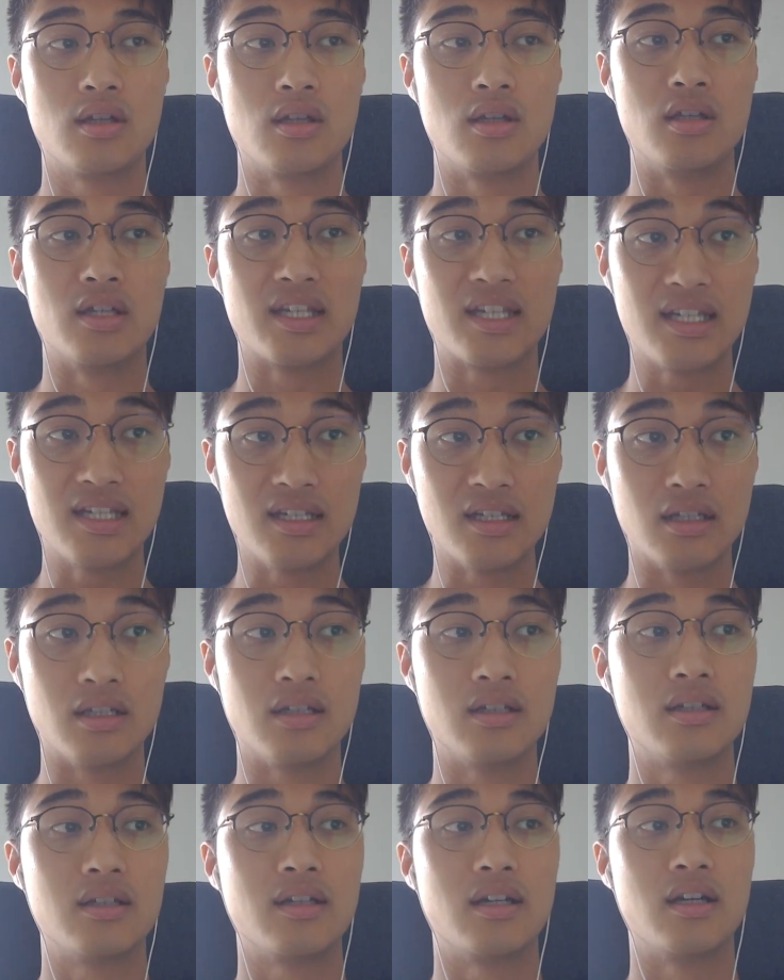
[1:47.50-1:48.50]
the heel,
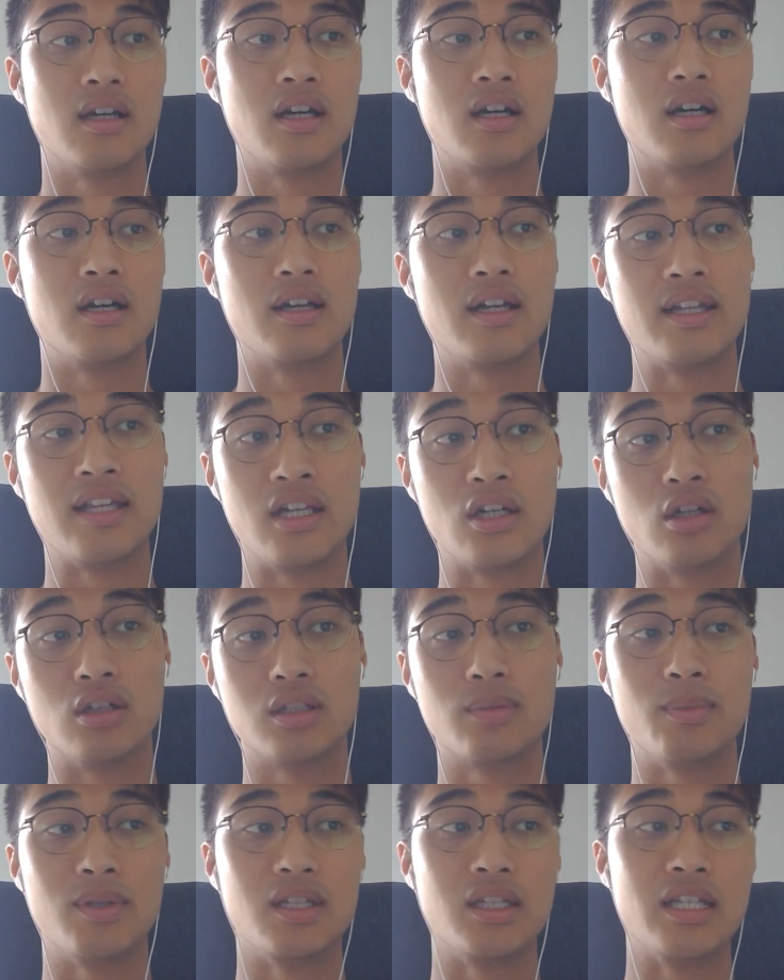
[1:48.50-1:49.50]
and then
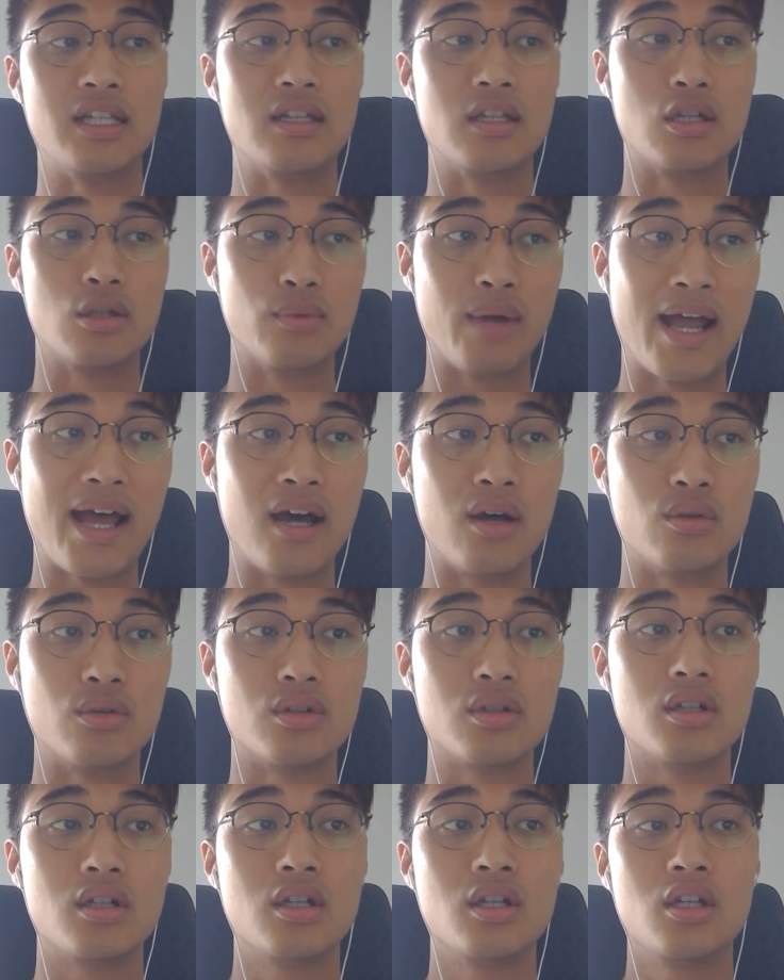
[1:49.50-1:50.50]
ultimately the
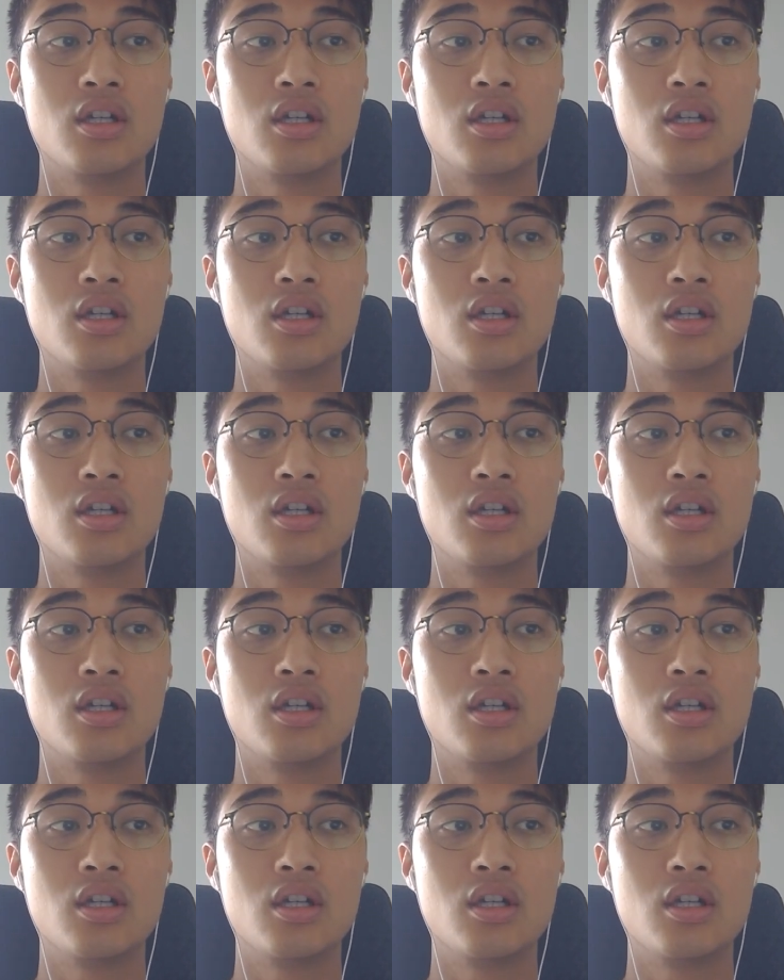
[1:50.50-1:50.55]
ground.